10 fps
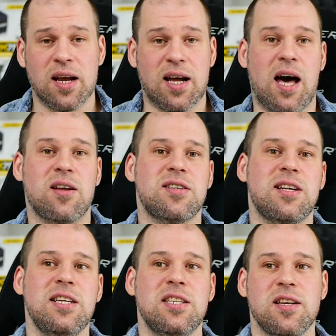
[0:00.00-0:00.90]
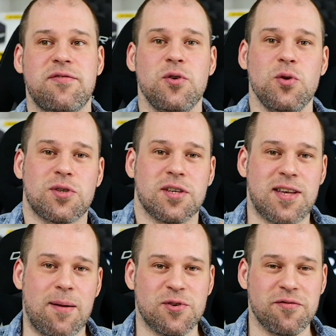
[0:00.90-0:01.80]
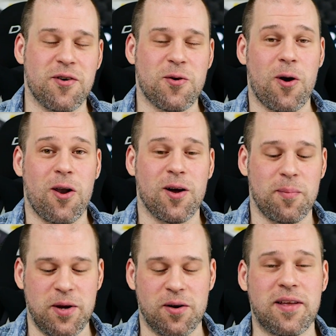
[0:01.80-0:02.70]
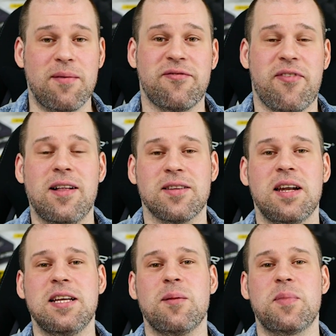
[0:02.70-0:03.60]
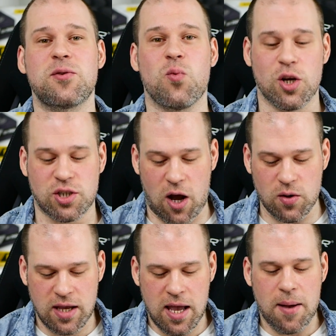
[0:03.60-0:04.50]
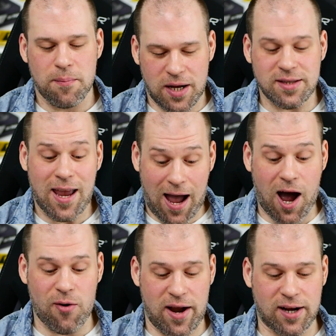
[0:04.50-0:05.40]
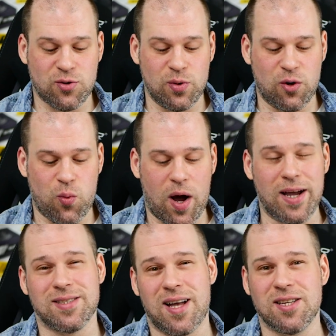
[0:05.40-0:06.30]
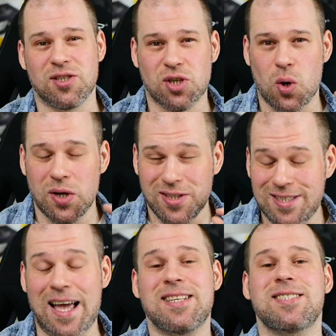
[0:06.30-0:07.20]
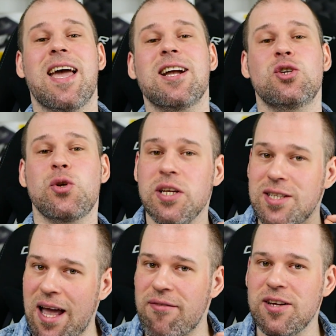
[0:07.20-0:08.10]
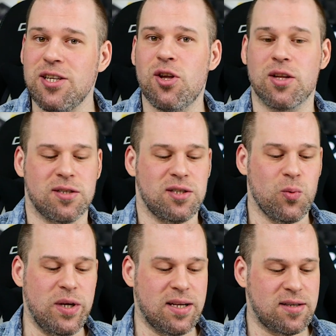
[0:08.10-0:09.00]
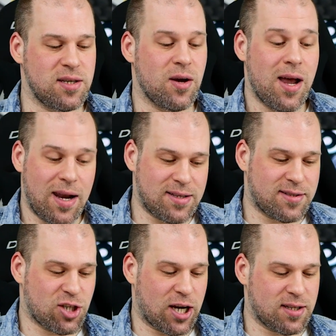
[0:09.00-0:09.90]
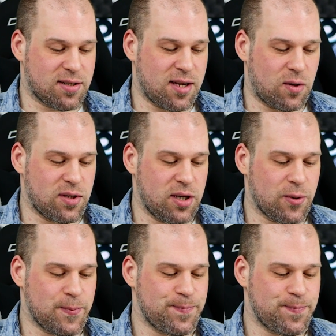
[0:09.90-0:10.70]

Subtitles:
Colors, at least if you use a Samsung phone for a longer period of time, felt a little bit washed out, but they are actually quite nice. So that's actually definitely not the weakness here. Let's check the sound here.